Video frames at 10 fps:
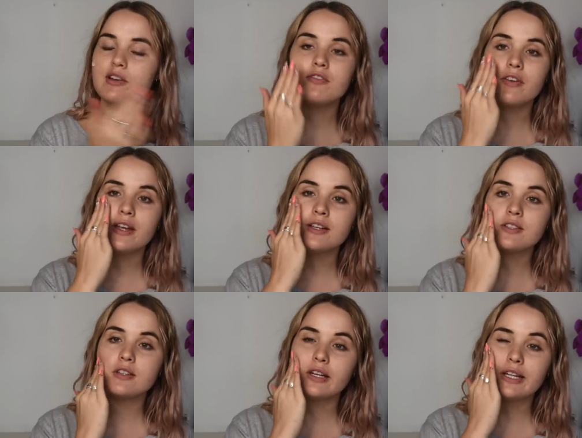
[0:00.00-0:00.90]

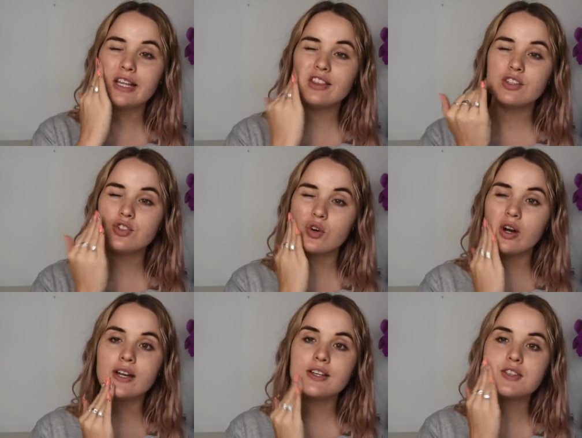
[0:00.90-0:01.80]
face that get the
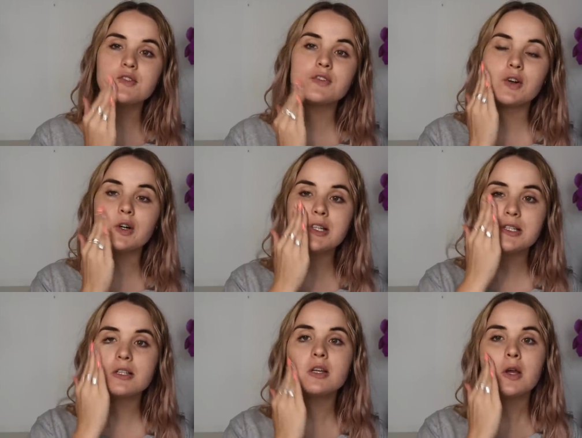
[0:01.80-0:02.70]
driest
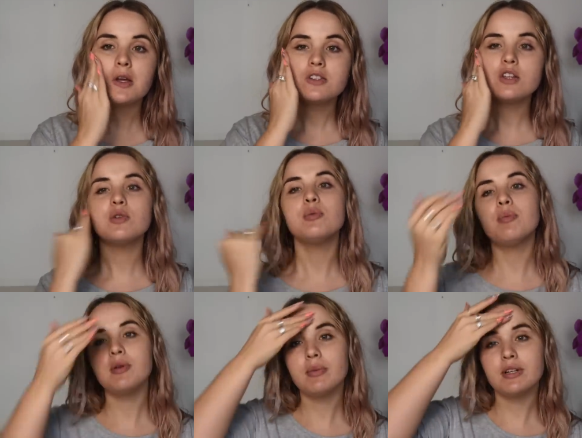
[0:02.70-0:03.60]
fast. So it would
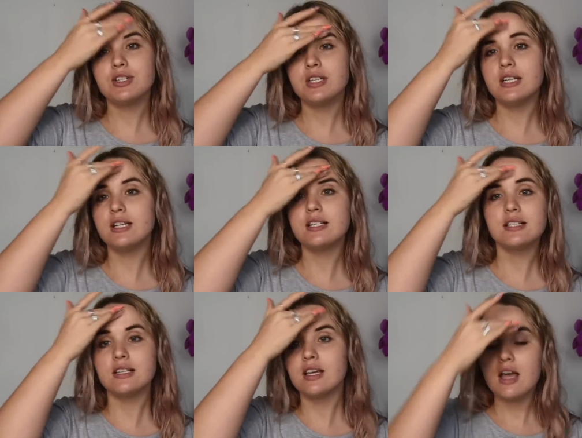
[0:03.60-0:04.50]
be my
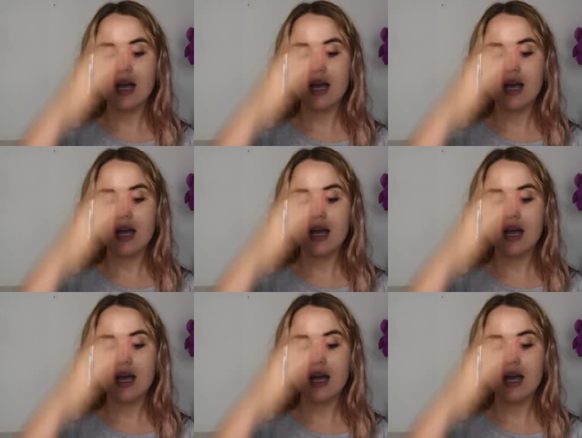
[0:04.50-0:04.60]
cheeks